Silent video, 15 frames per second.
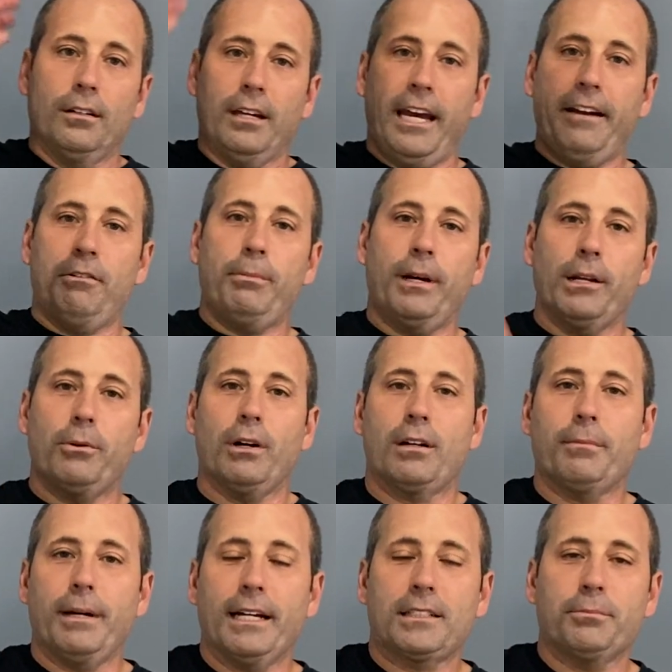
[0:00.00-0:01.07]
Hey everybody,
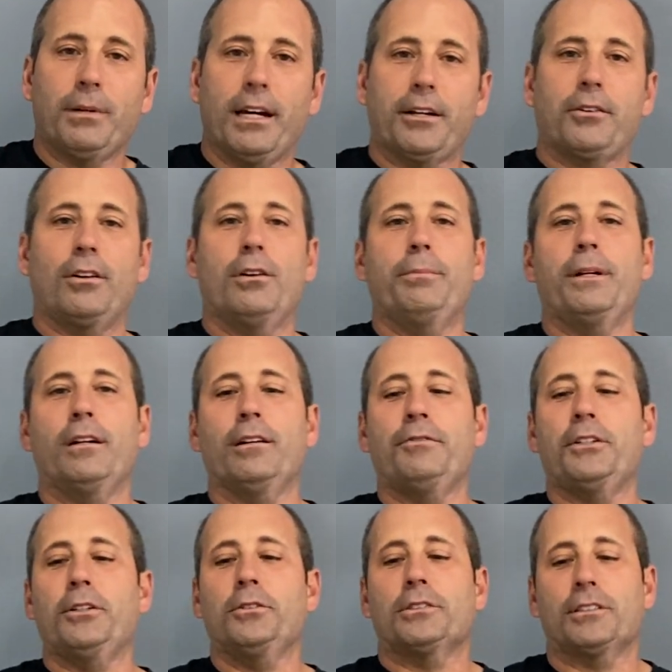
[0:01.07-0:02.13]
welcome back to Micro Beer
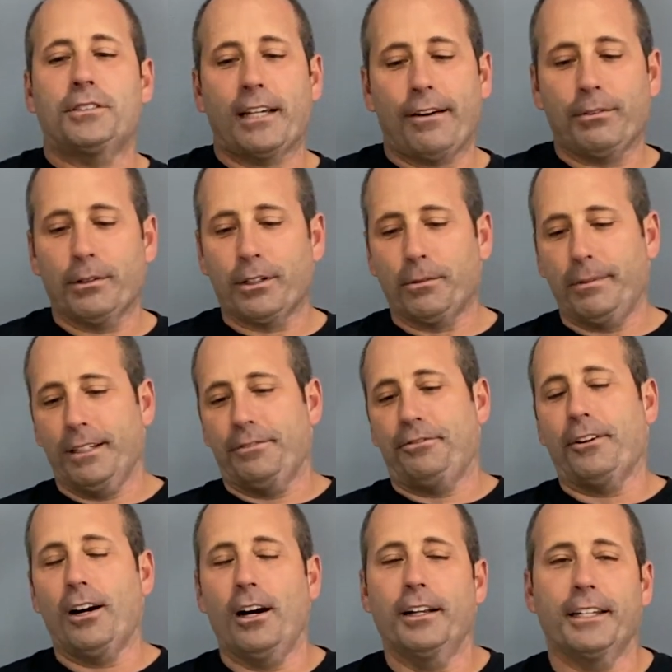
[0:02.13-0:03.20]
Reviews. Let's have a little bit of
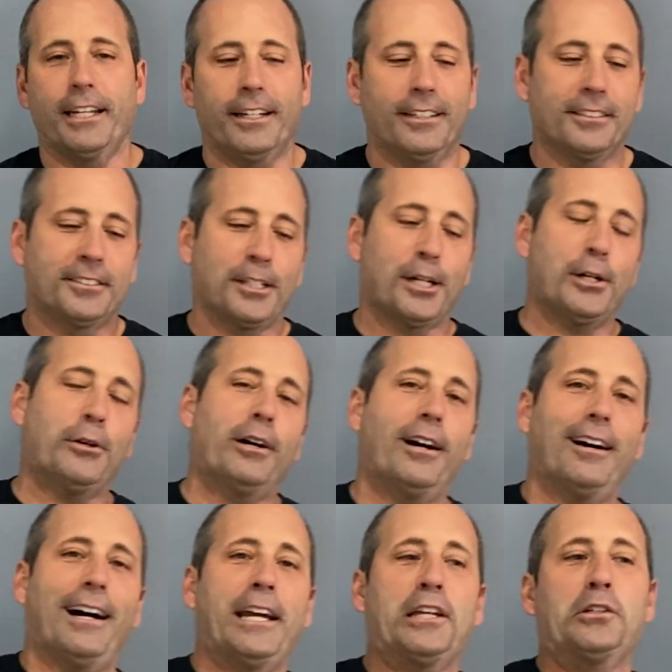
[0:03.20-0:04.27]
fun here. So
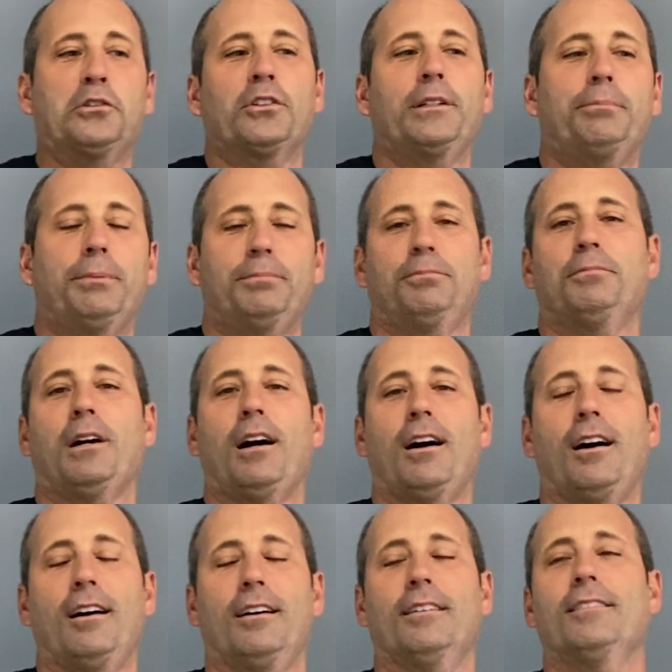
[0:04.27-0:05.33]
uh, I usually
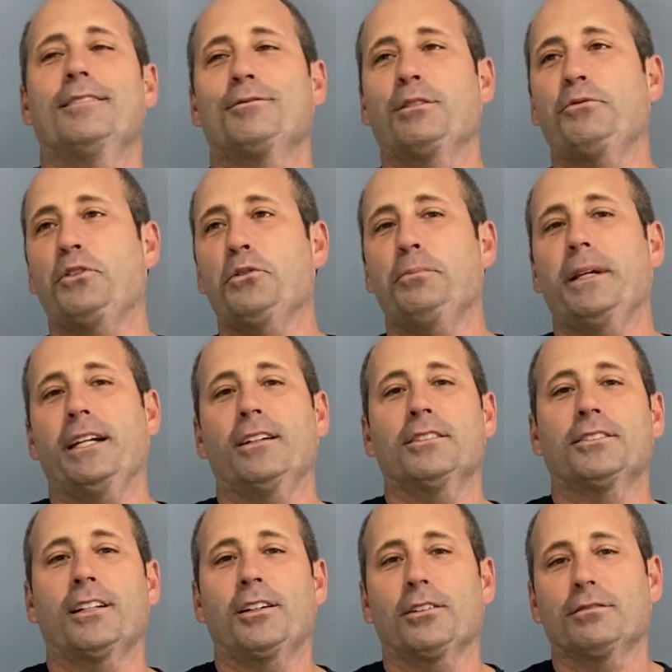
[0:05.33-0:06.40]
uh, review
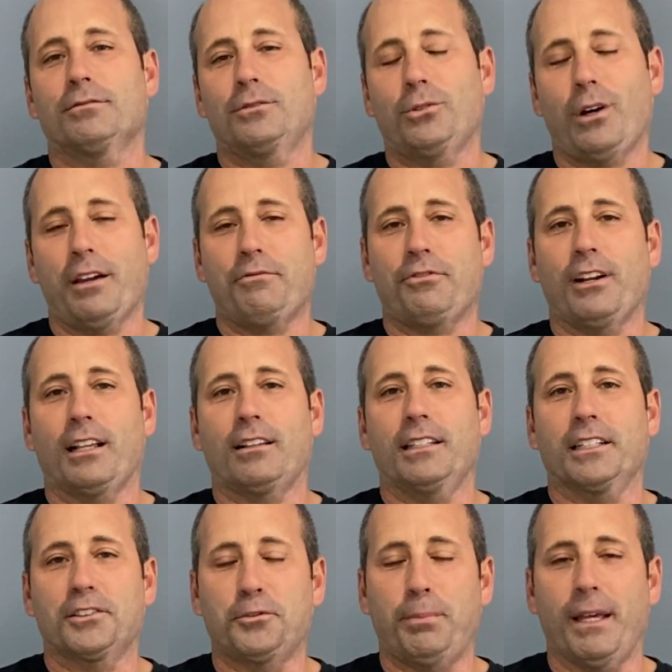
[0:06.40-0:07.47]
beers that are quite
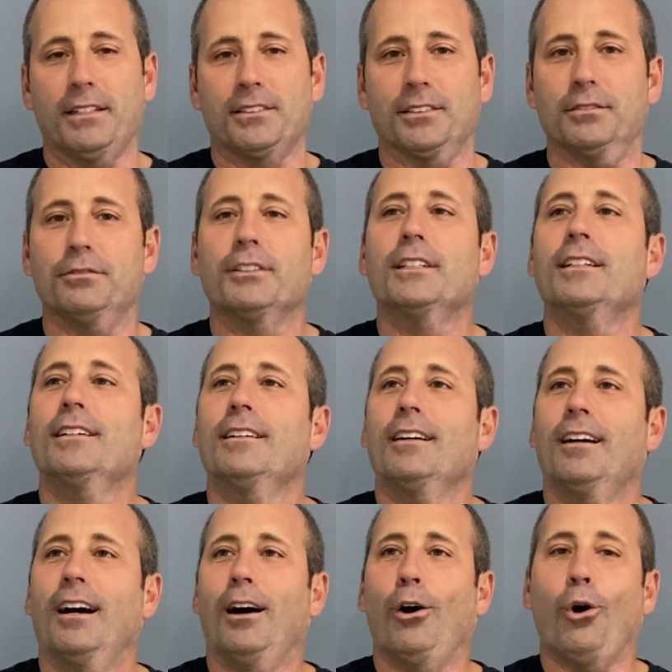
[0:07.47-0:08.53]
frankly expensive
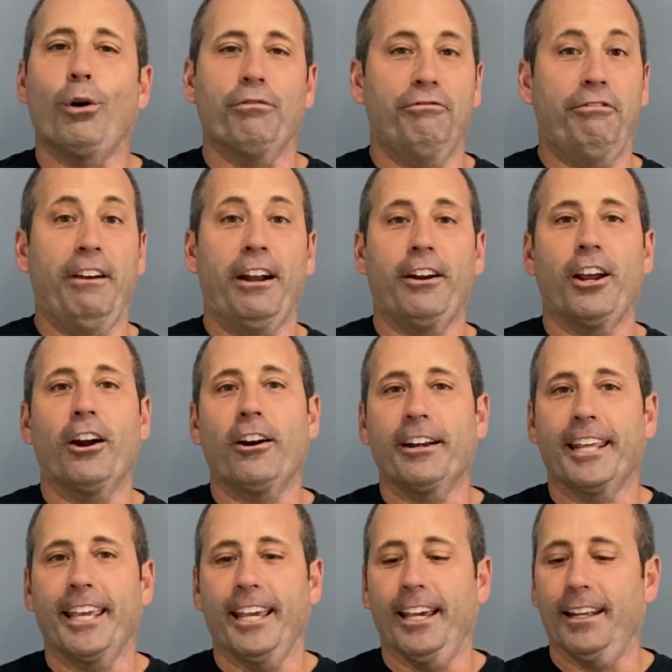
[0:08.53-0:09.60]
uh, or very hard
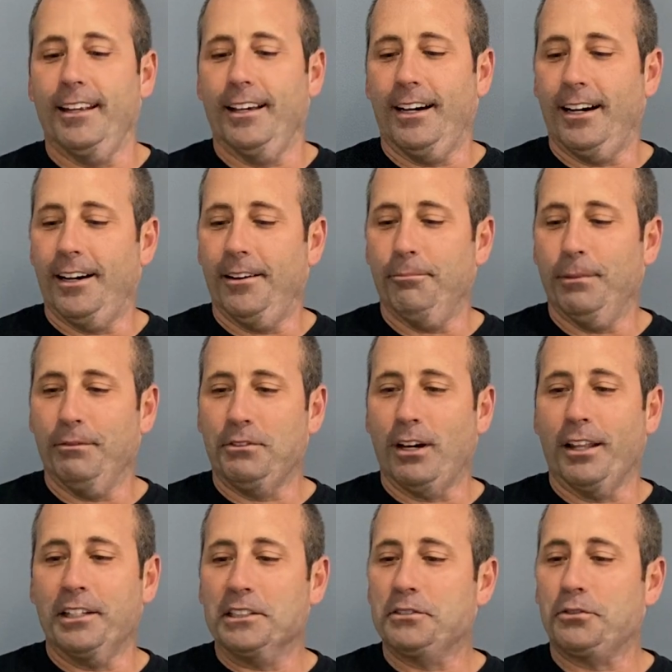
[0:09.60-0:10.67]
to get. Um, I've
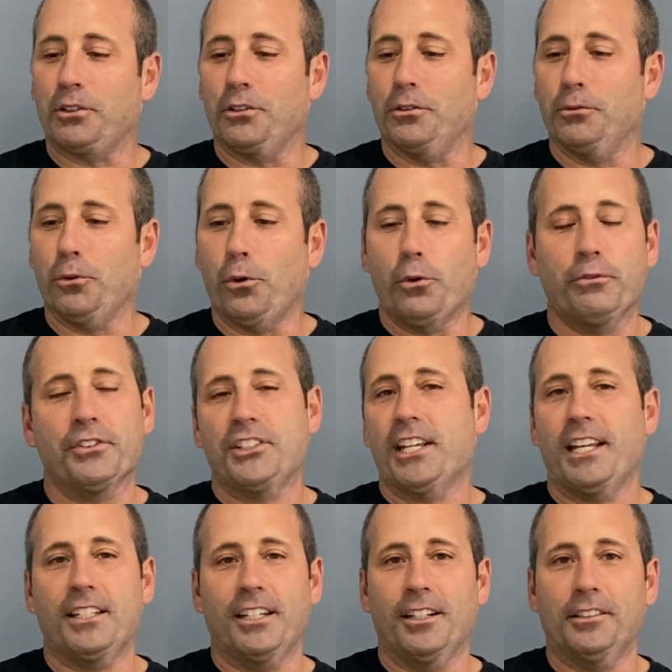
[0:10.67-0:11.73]
done this for over
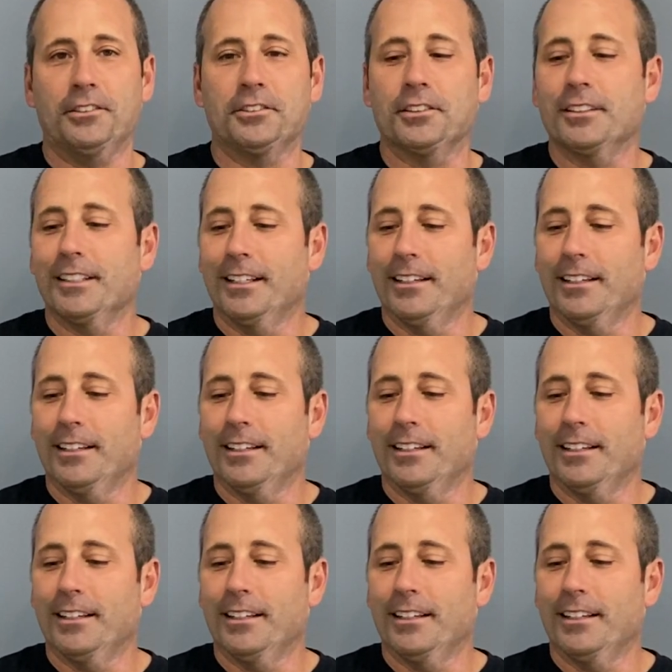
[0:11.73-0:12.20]
ten years